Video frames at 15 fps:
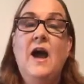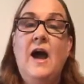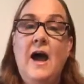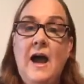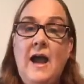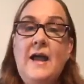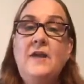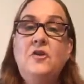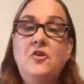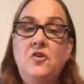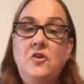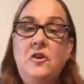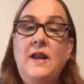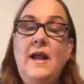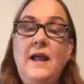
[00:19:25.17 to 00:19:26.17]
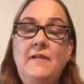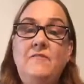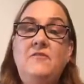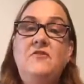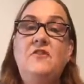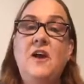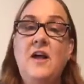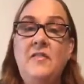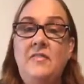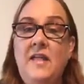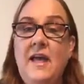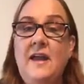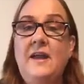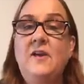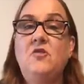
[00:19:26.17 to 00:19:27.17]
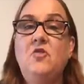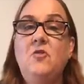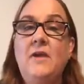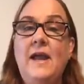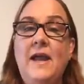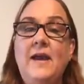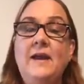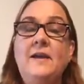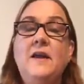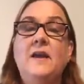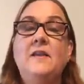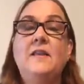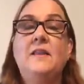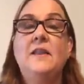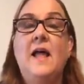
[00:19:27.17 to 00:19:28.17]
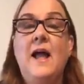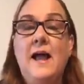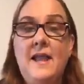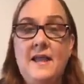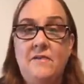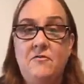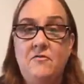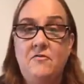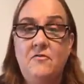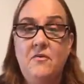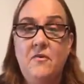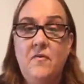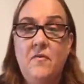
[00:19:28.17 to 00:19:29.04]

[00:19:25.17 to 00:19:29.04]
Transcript: I could have done that and created a life.